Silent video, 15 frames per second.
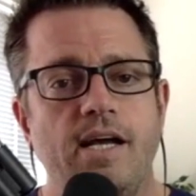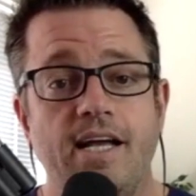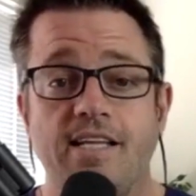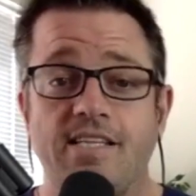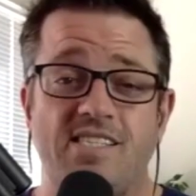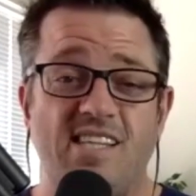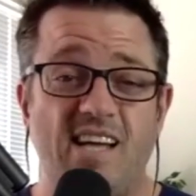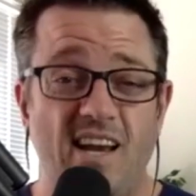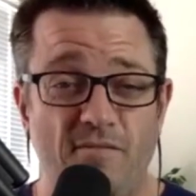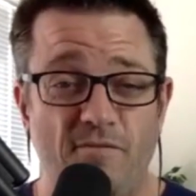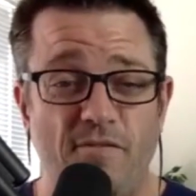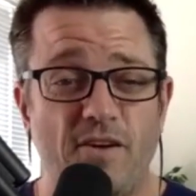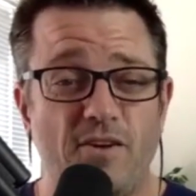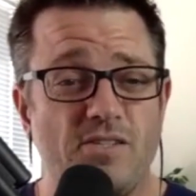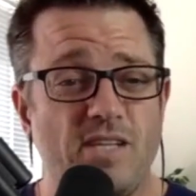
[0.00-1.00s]
Instead, it
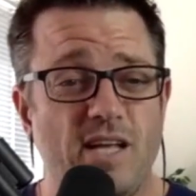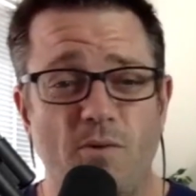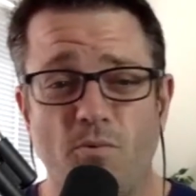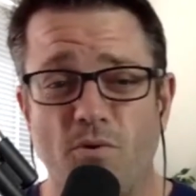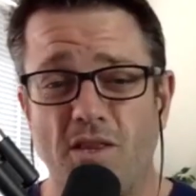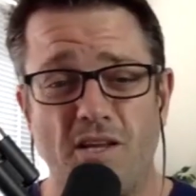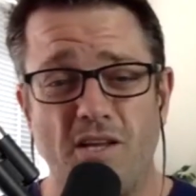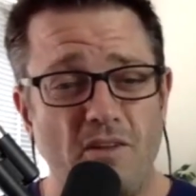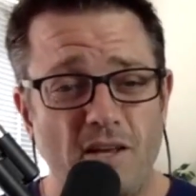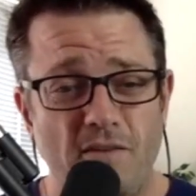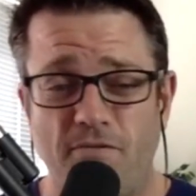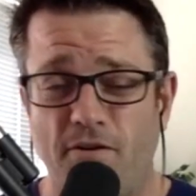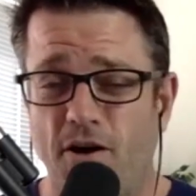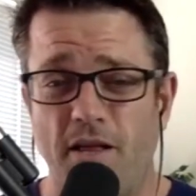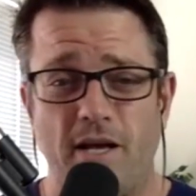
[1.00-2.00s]
feels like we're literally
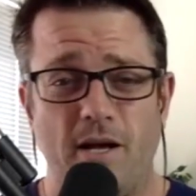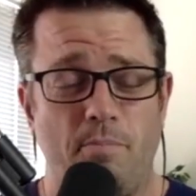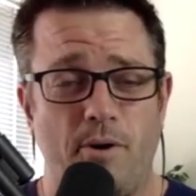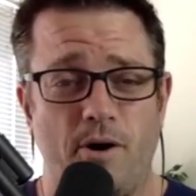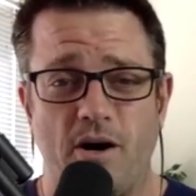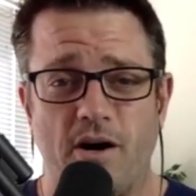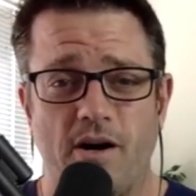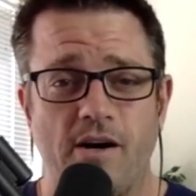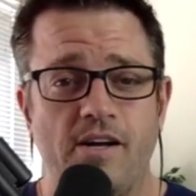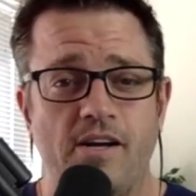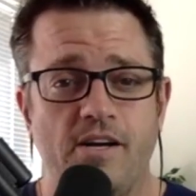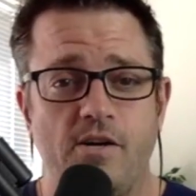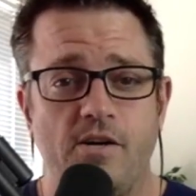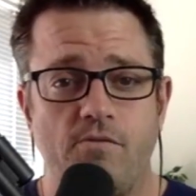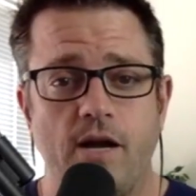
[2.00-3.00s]
falling apart,
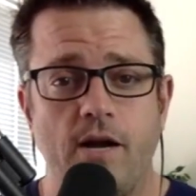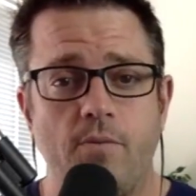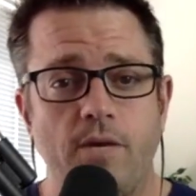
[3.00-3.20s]
right?